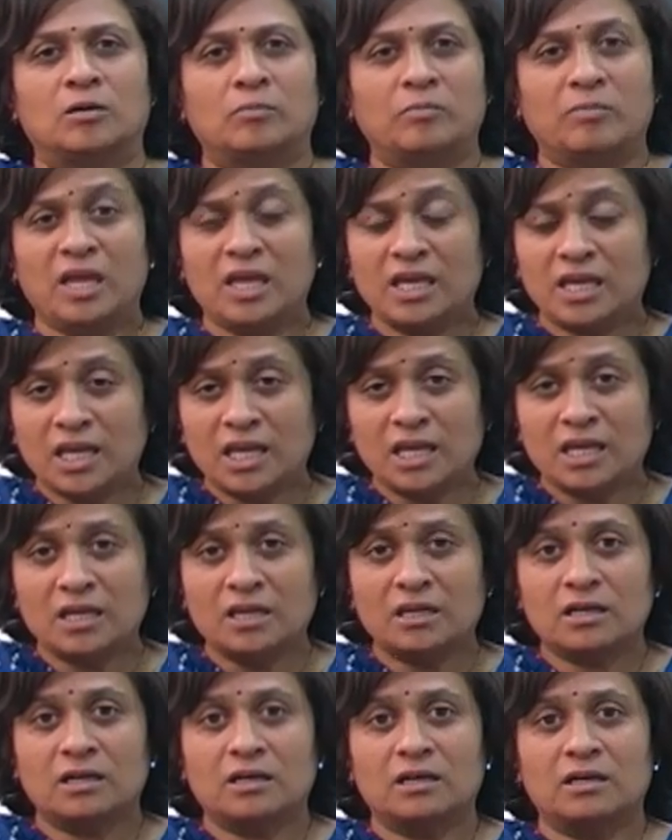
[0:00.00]

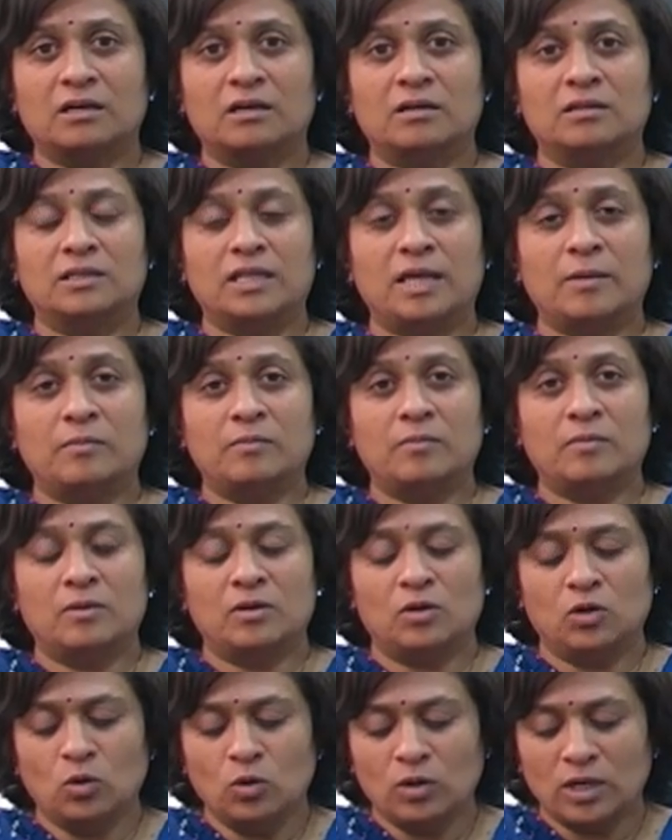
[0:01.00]
making them
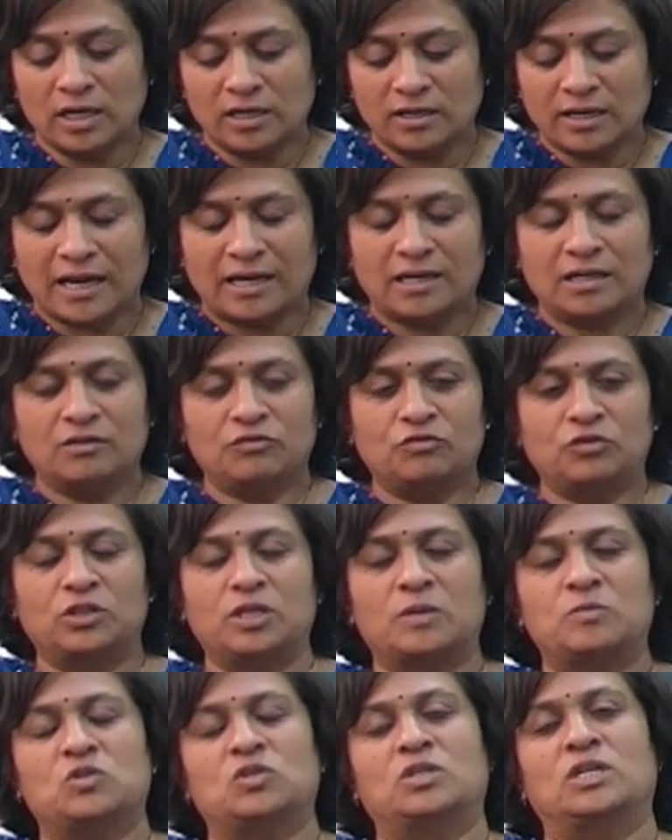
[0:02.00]
look attractive for
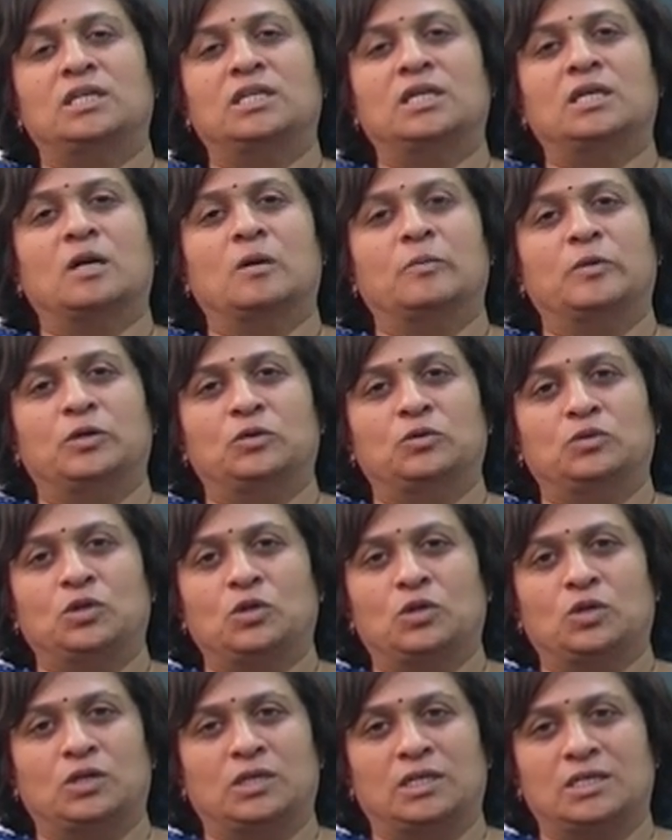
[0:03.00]
them so that they come into
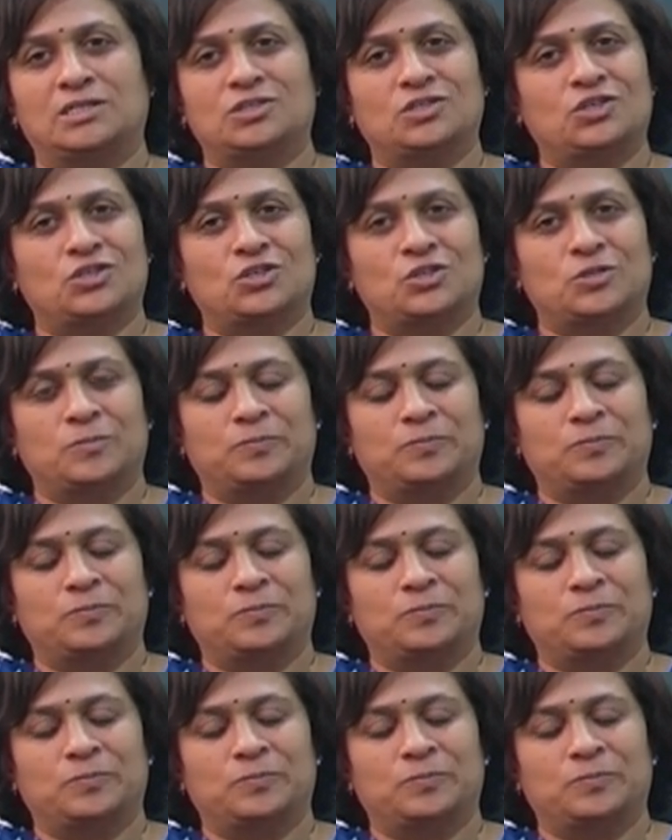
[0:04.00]
the organization.